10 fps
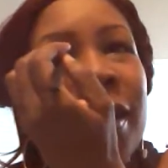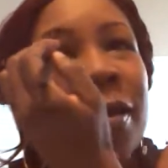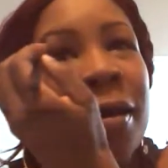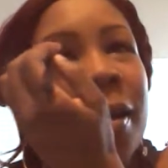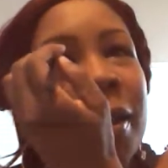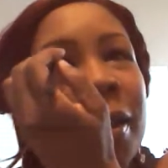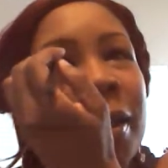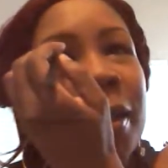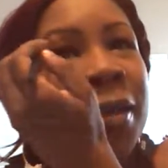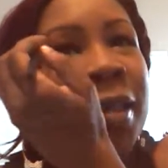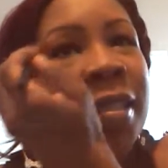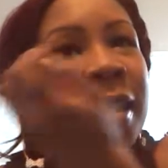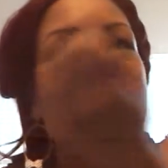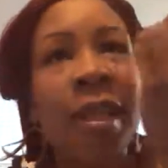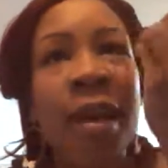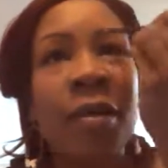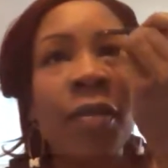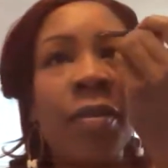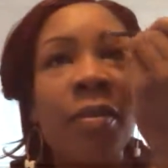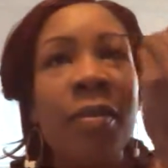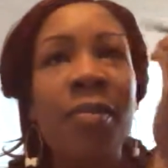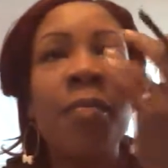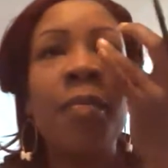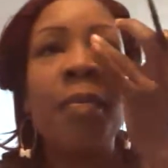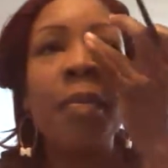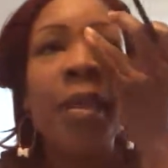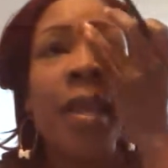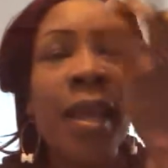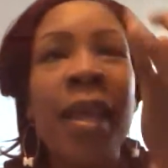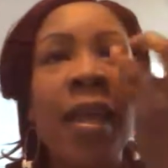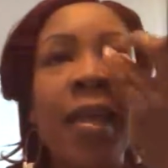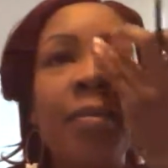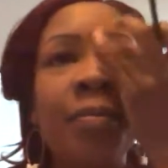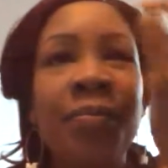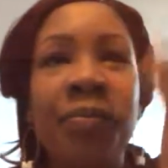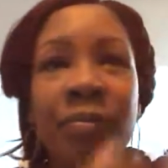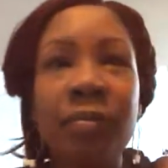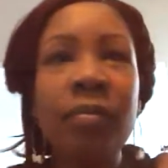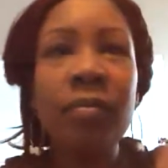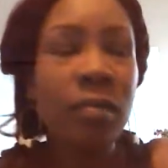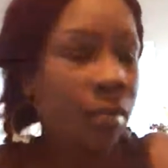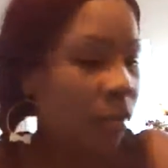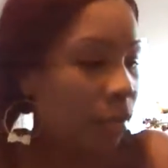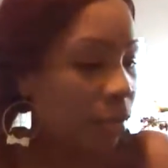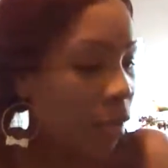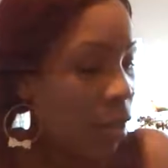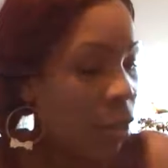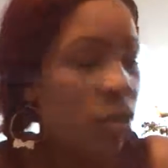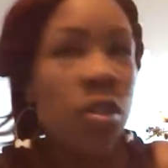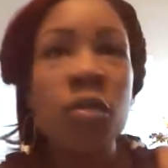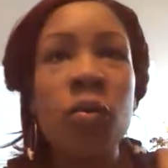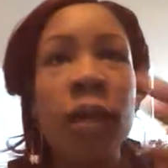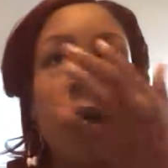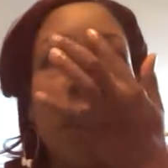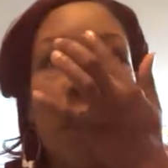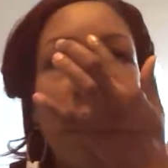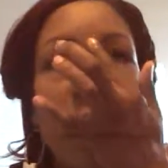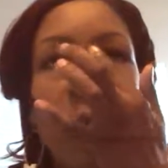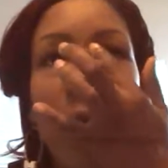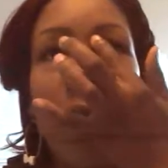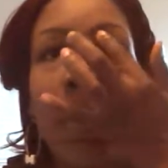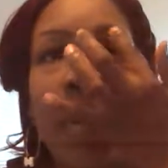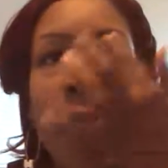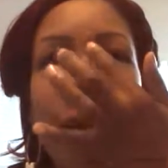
they look good, they stand out, and you just want to go and wipe